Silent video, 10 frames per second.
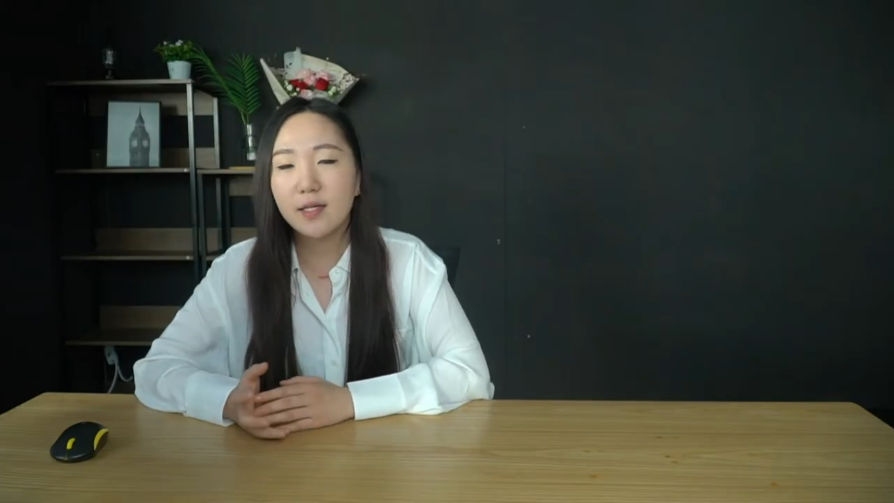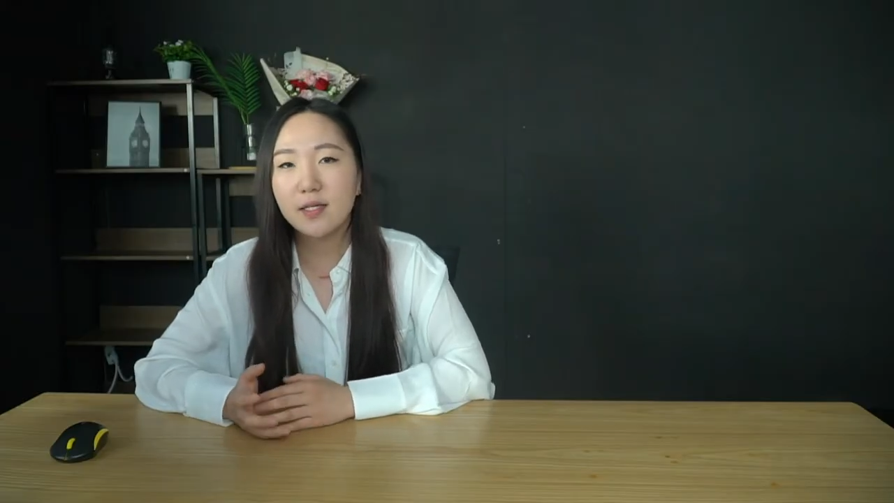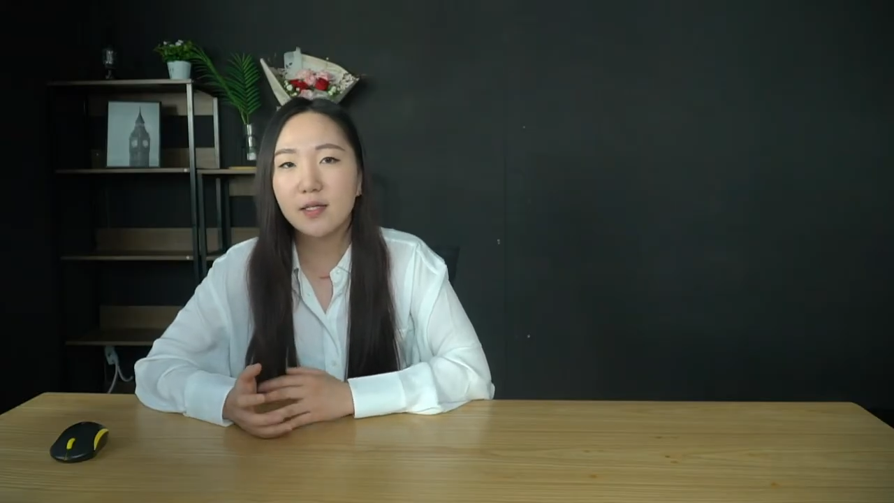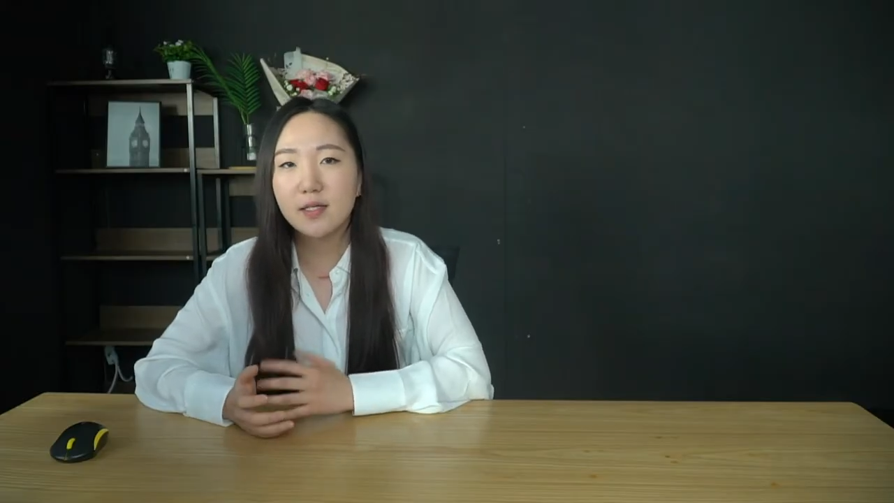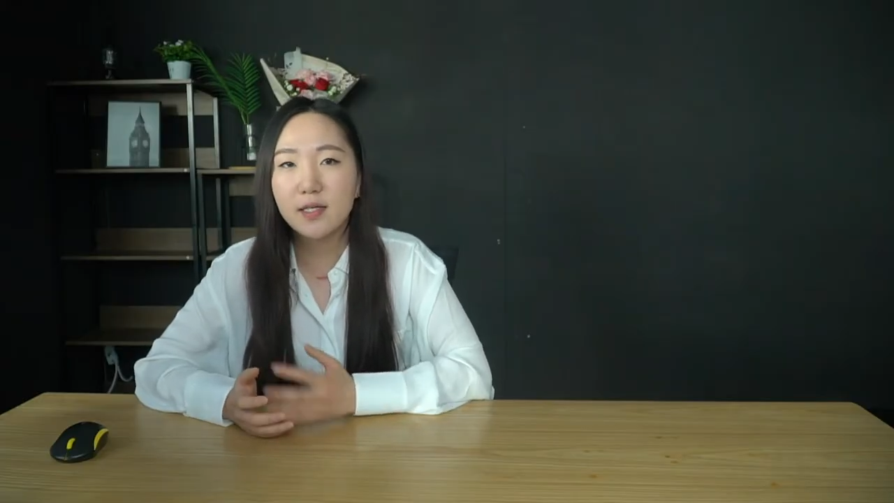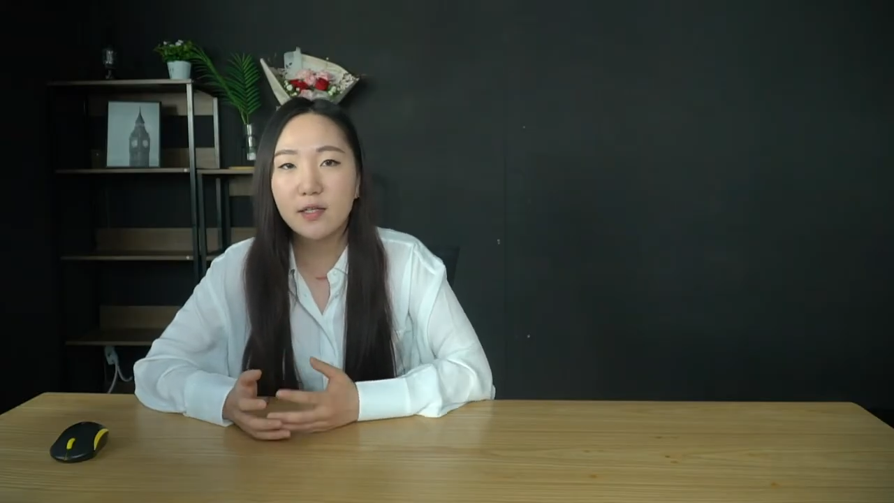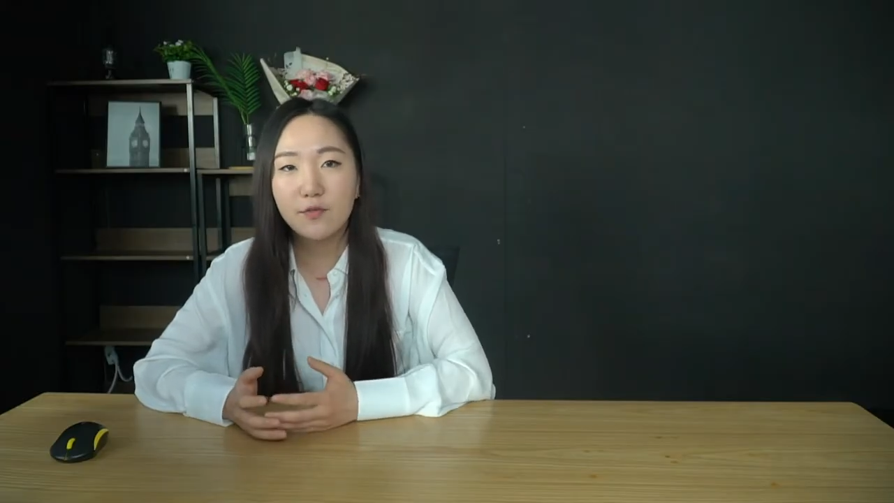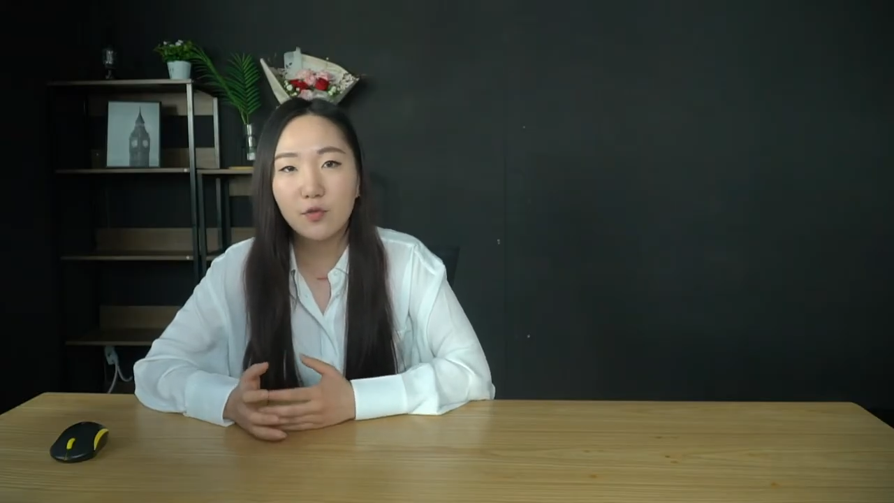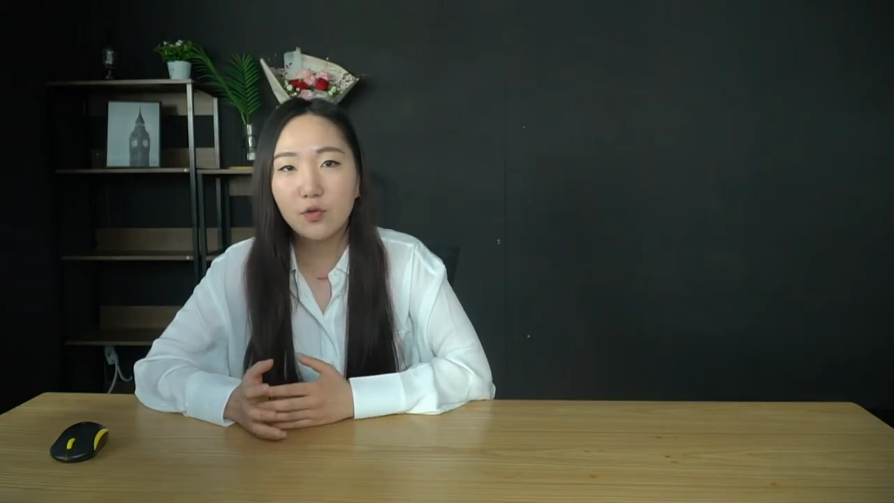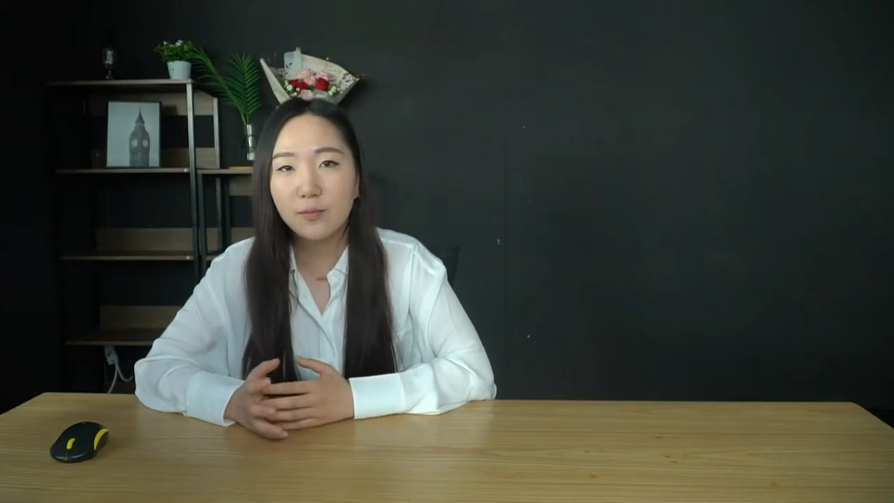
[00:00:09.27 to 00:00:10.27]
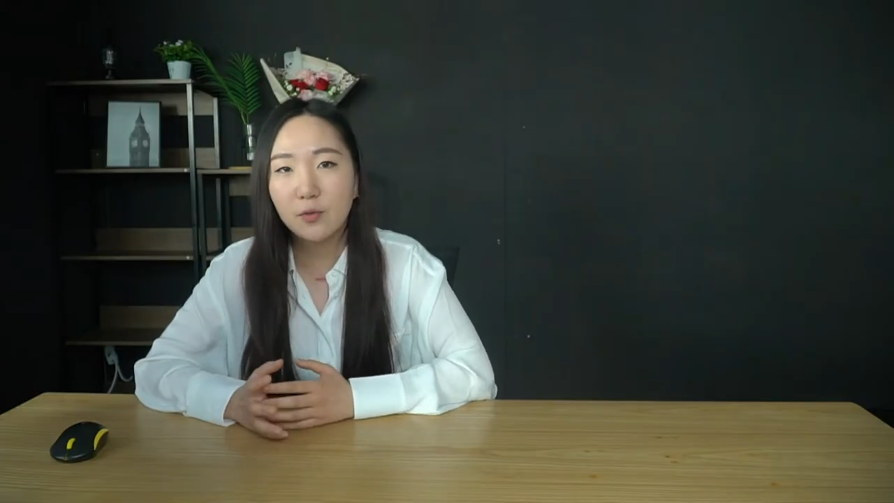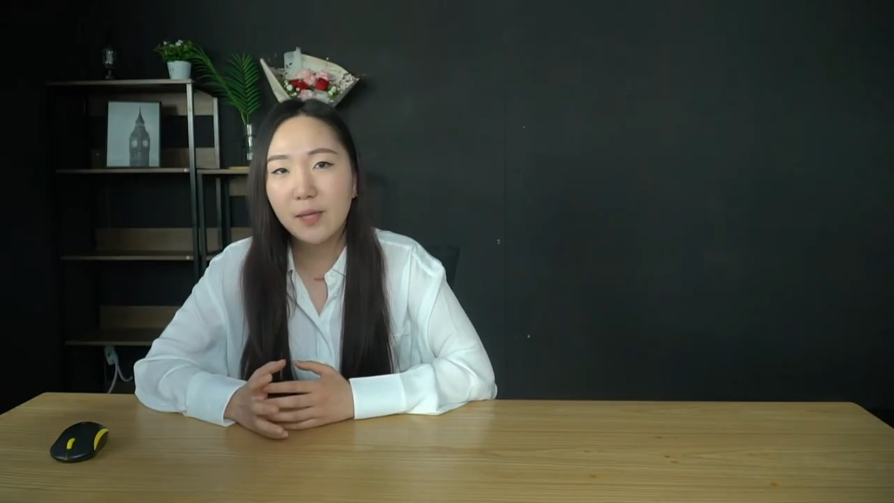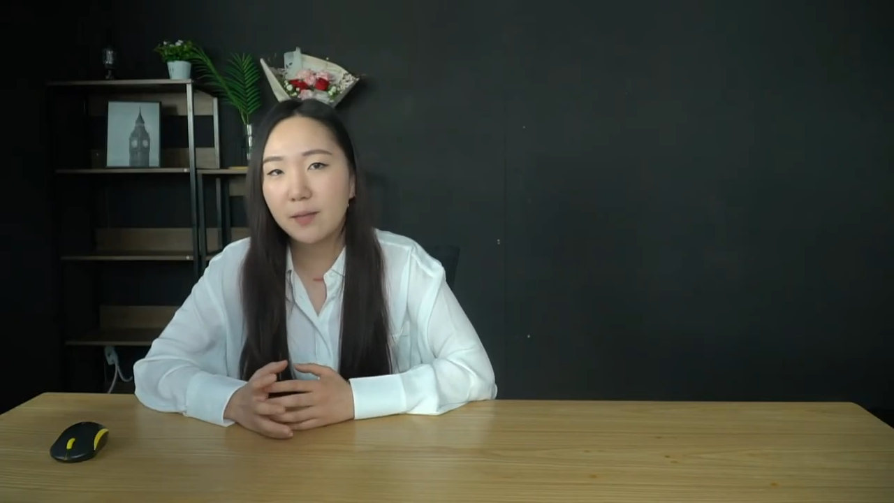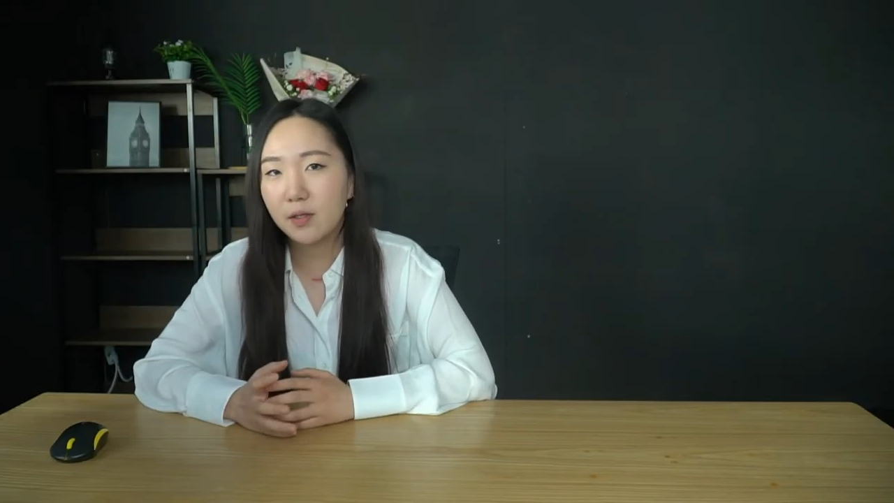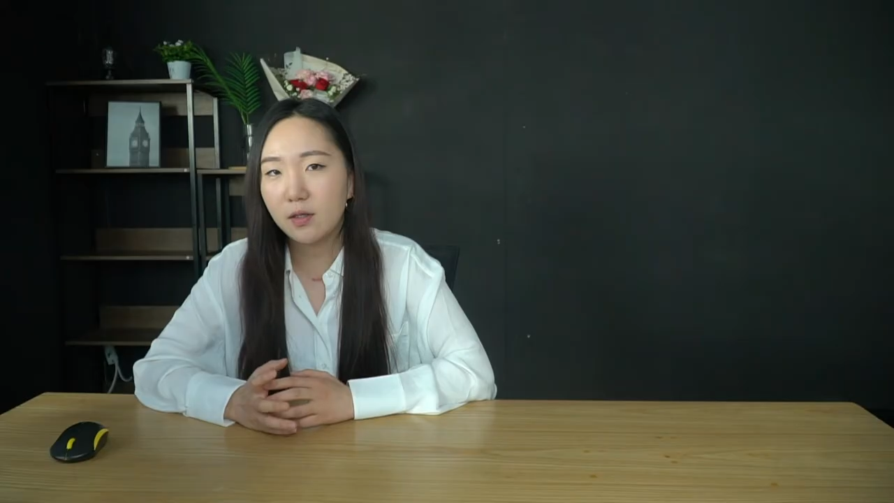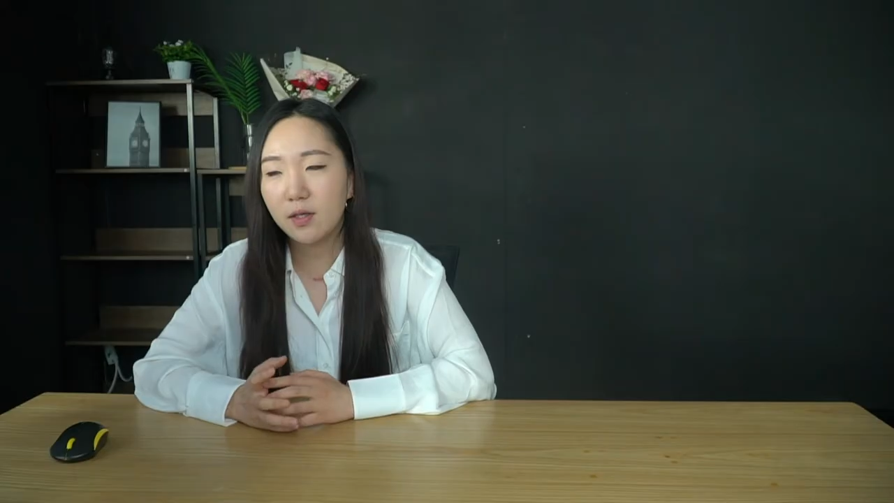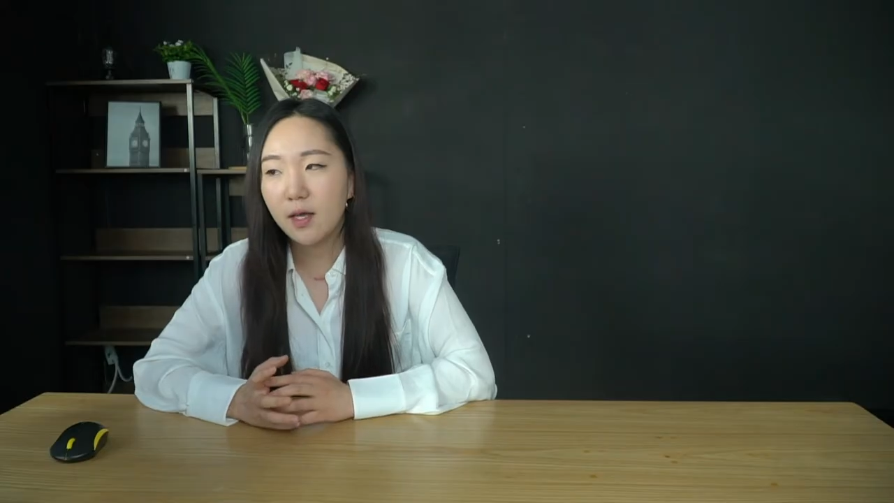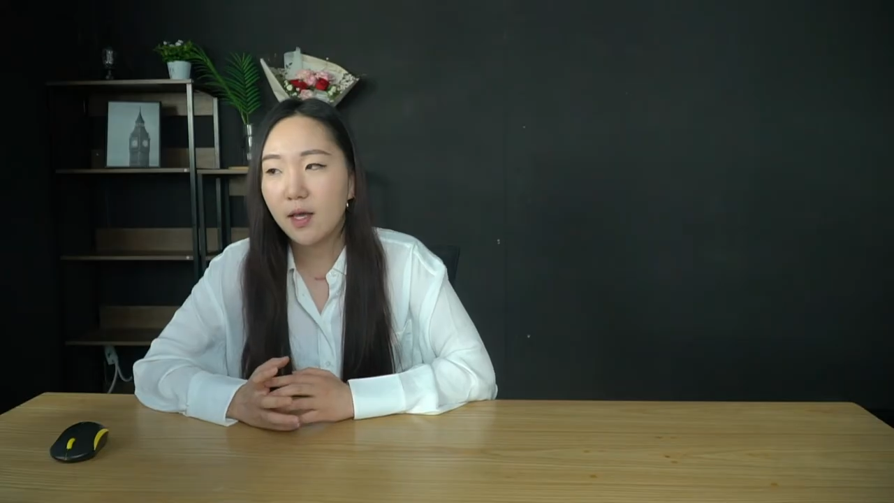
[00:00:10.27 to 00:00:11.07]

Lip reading: into the sixth form, or maybe